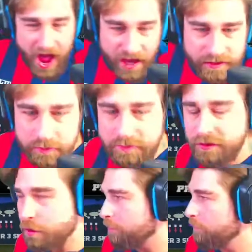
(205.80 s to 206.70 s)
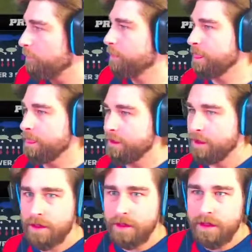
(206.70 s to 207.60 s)
on YouTube.
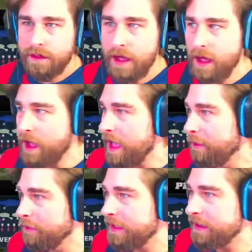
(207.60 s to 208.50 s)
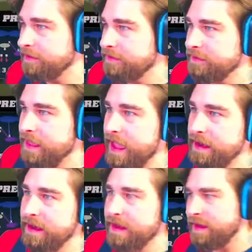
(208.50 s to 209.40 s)
Uh, I will get into that